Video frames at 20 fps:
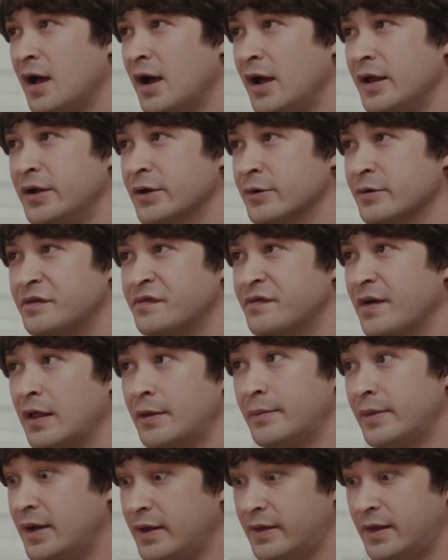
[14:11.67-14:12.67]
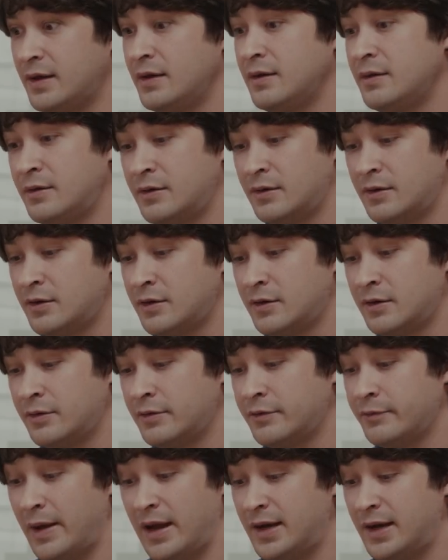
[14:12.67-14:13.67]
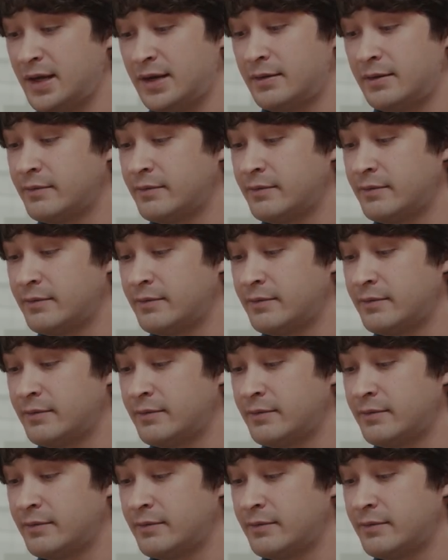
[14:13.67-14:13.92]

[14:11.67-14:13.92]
a year of development, and then made it.